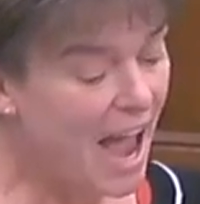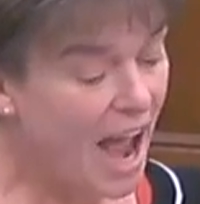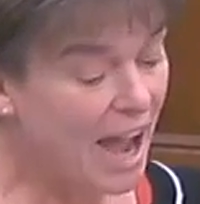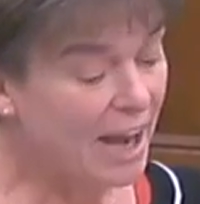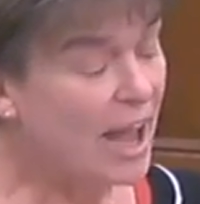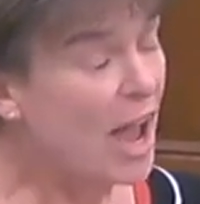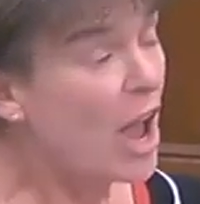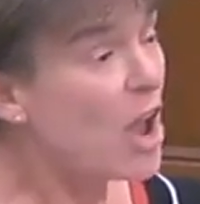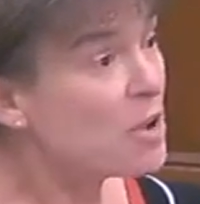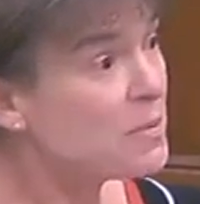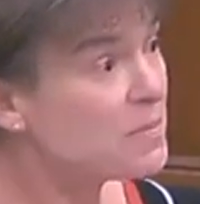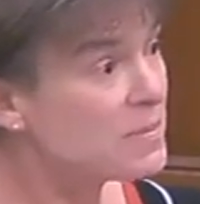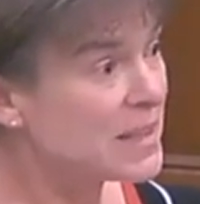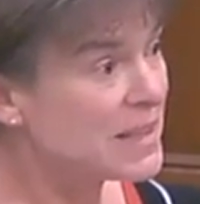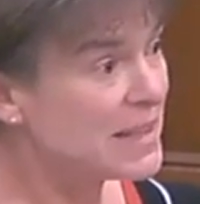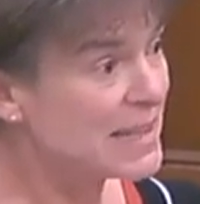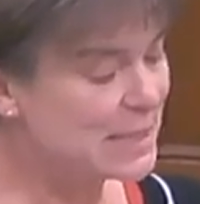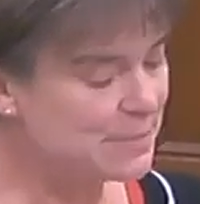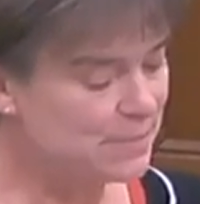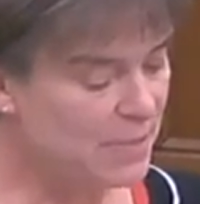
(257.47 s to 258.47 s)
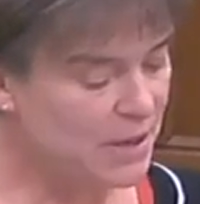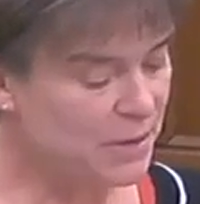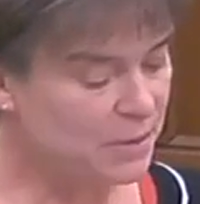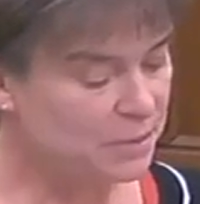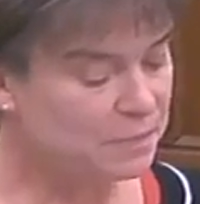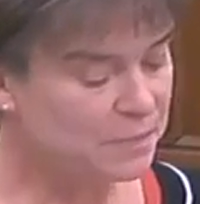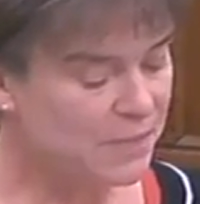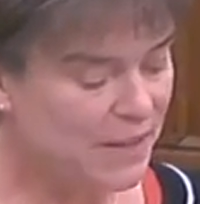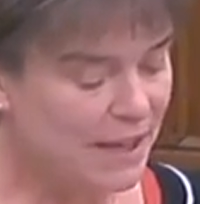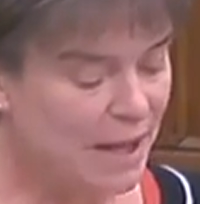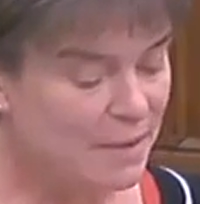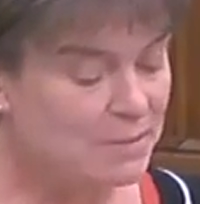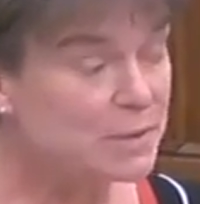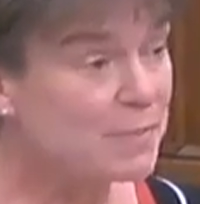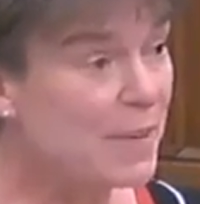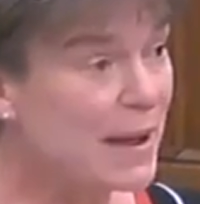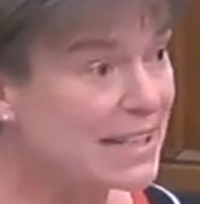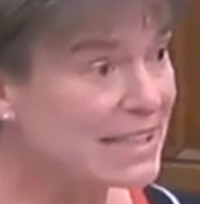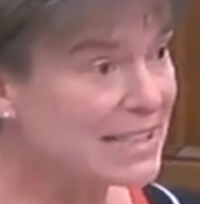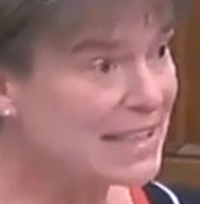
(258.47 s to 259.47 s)
And I hope that this bill comes
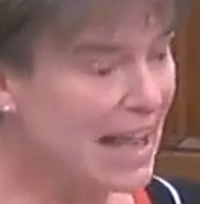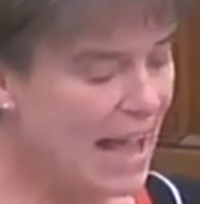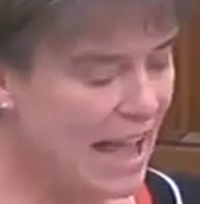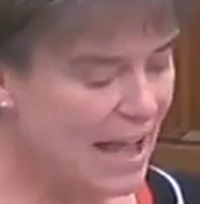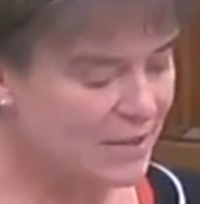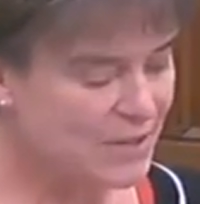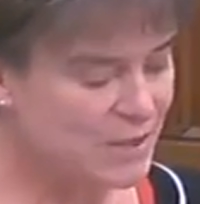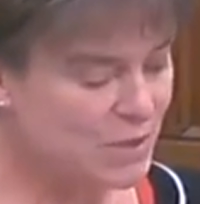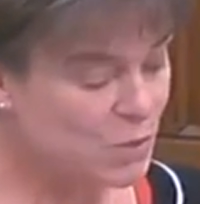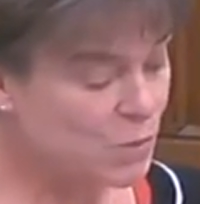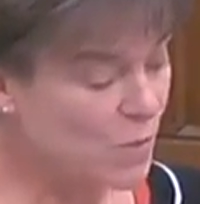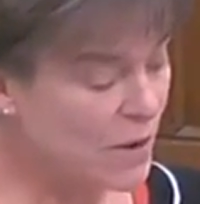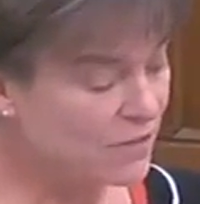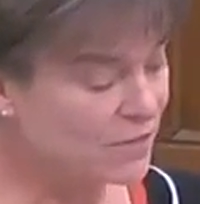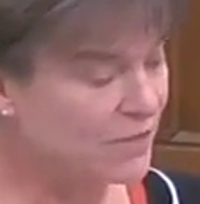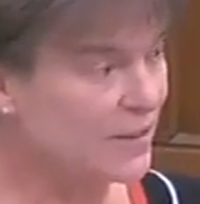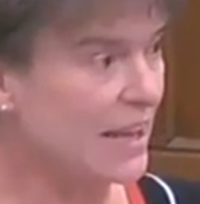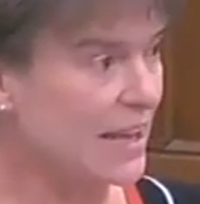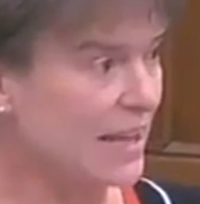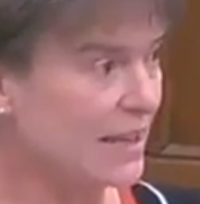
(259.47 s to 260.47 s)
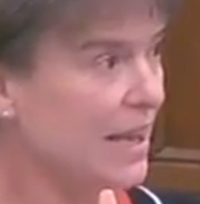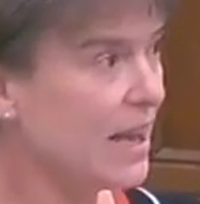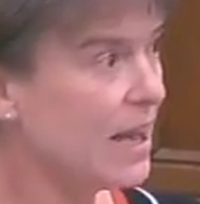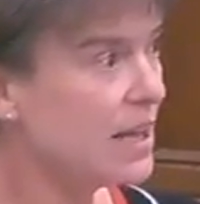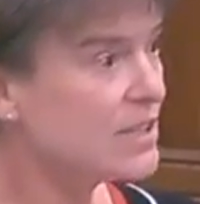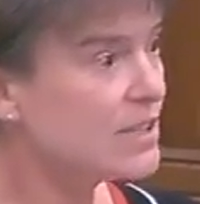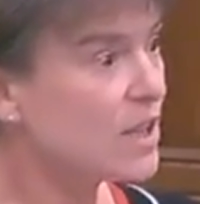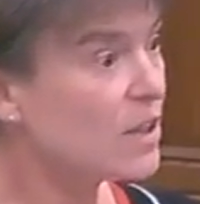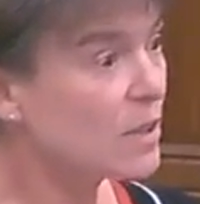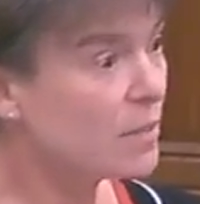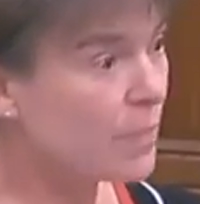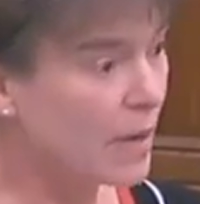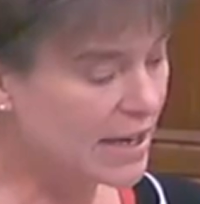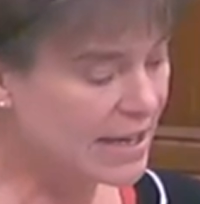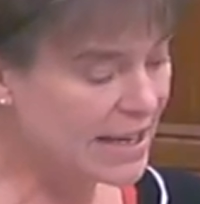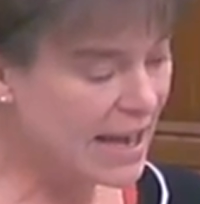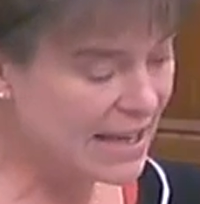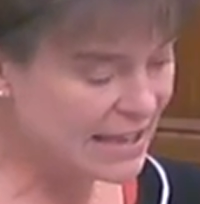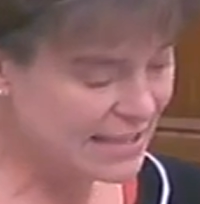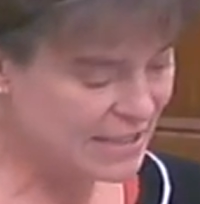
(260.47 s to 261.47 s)
back to the House swiftly so that by
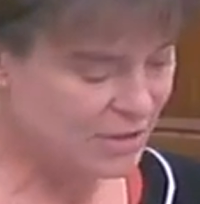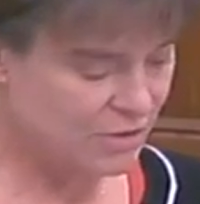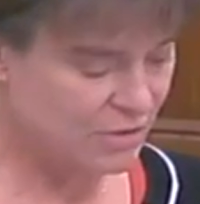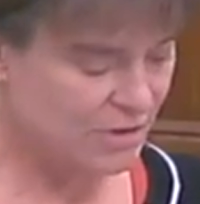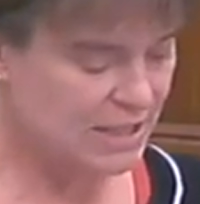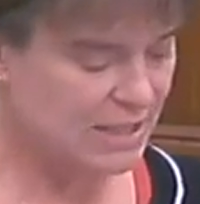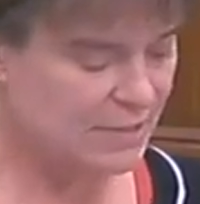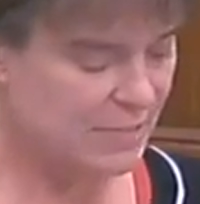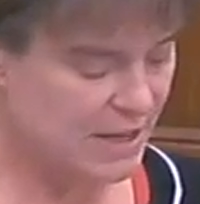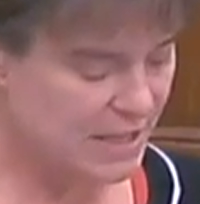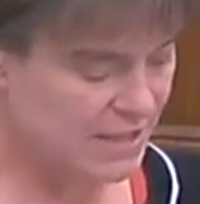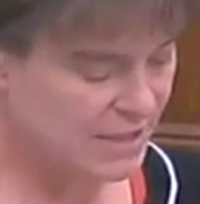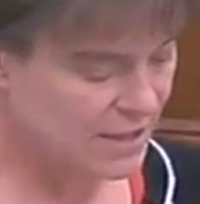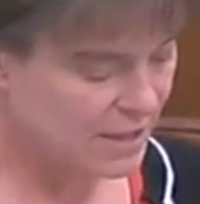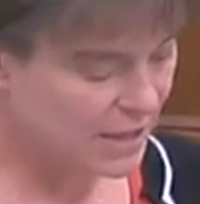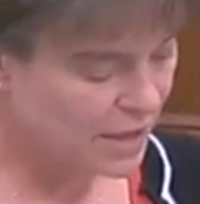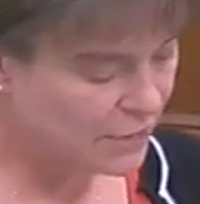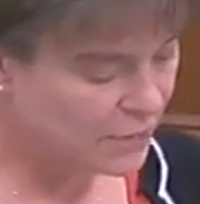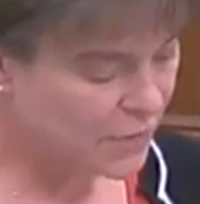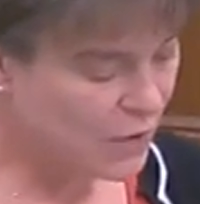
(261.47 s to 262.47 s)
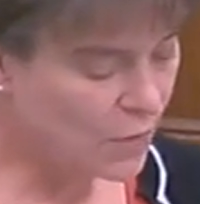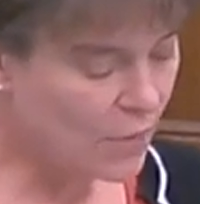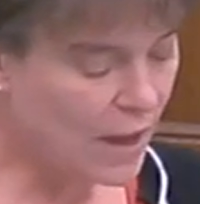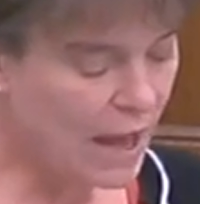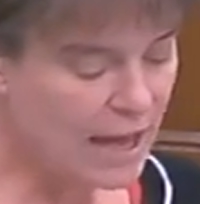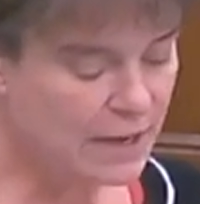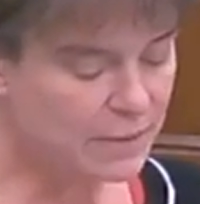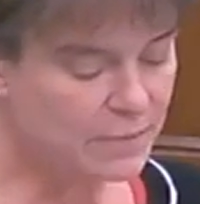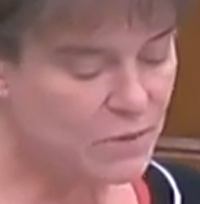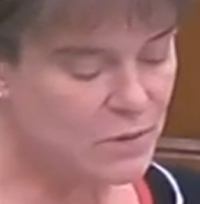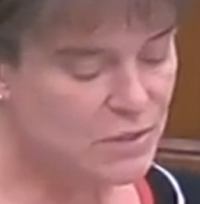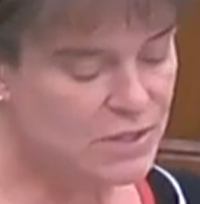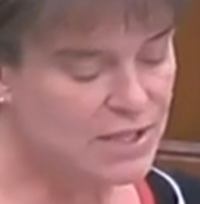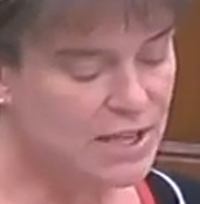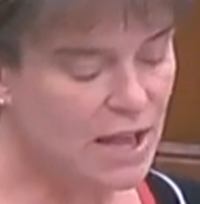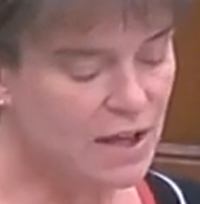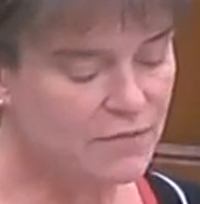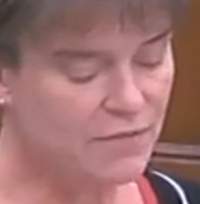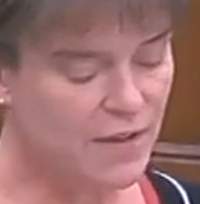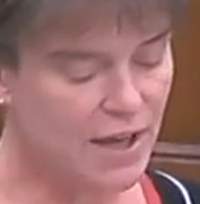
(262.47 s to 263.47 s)
next Christmas, fewer animals
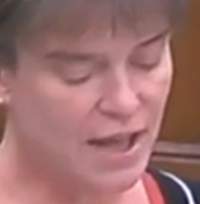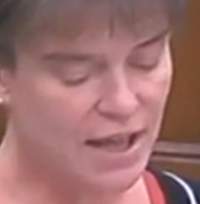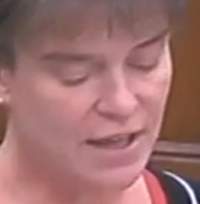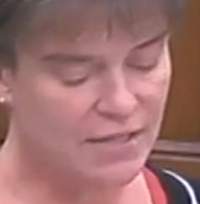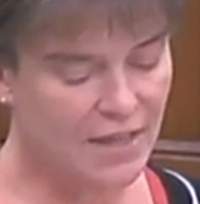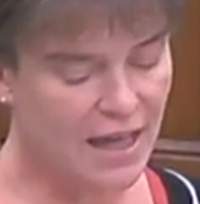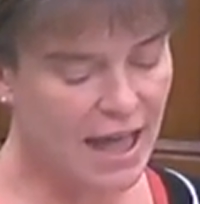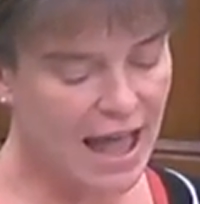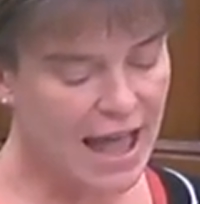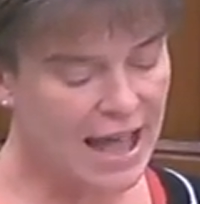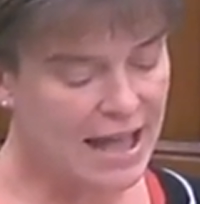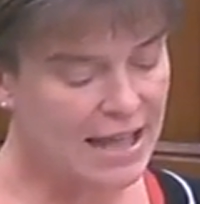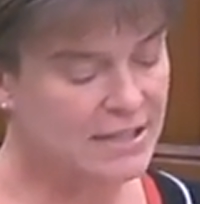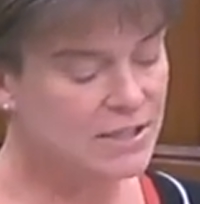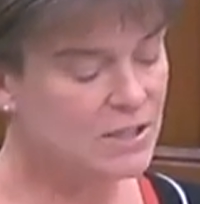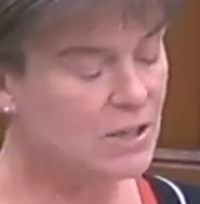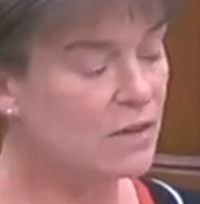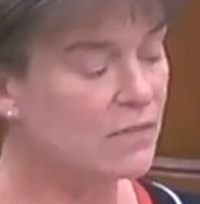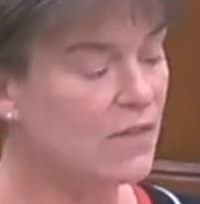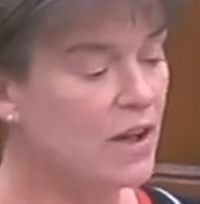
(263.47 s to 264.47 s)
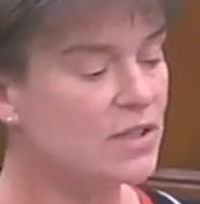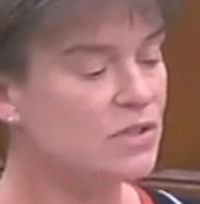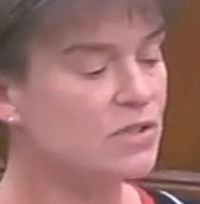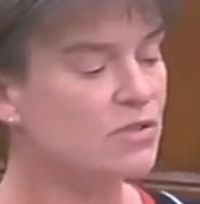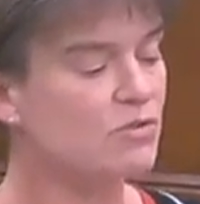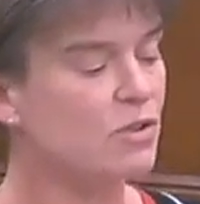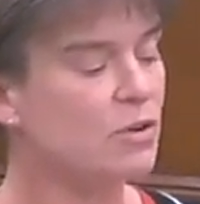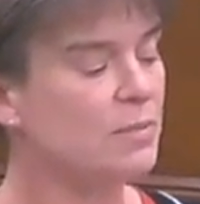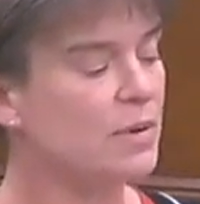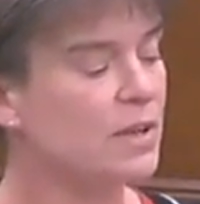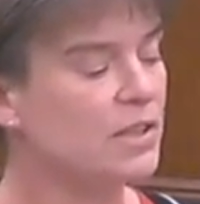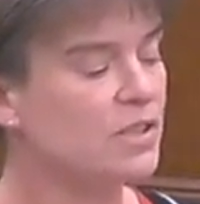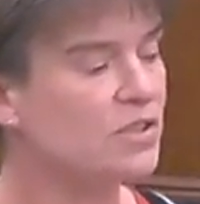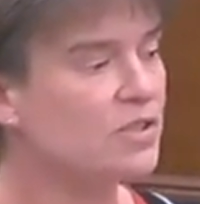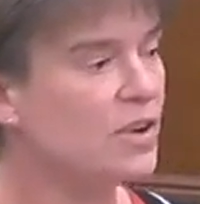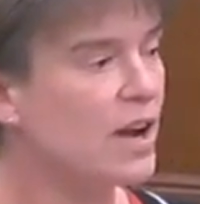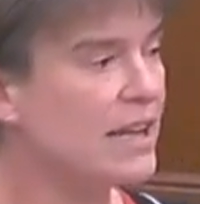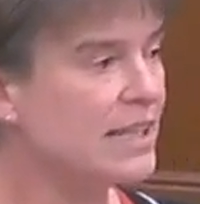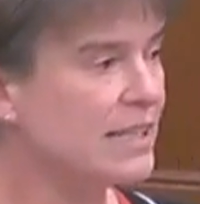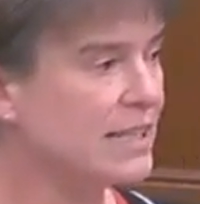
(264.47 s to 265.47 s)
suffer at the hands of unscrupulous
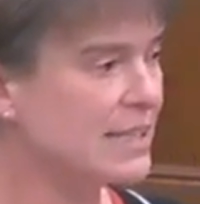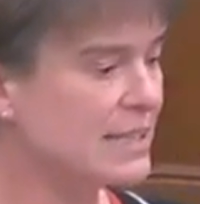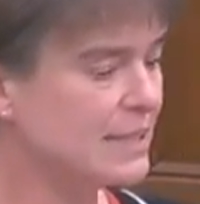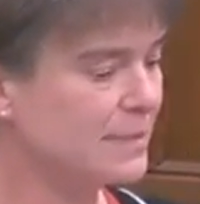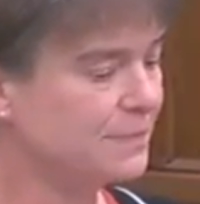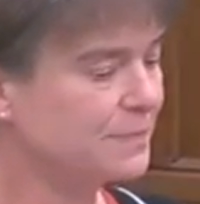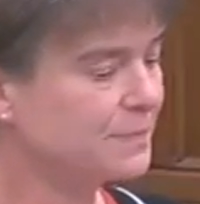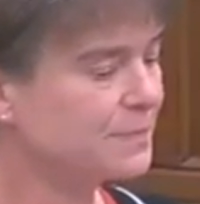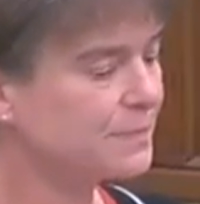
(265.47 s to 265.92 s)
traders.